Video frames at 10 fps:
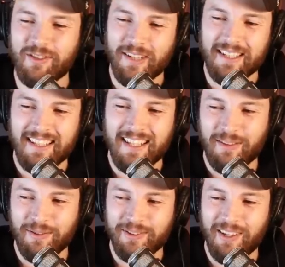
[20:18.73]
it doesn't oh
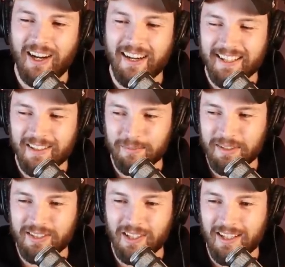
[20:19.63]
translate through
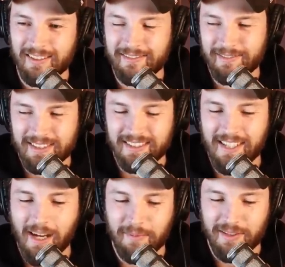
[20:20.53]
audio, but John
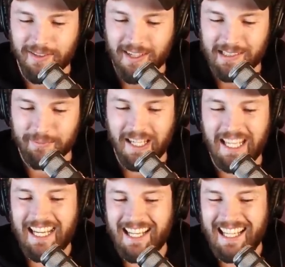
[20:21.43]
was dumbstruck
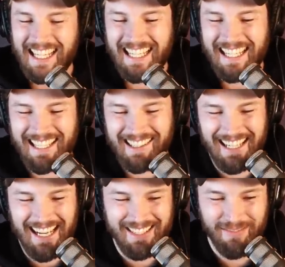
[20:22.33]
by
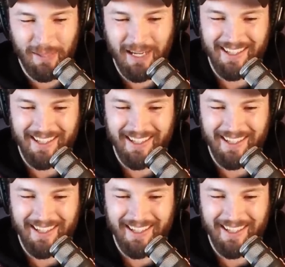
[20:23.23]
last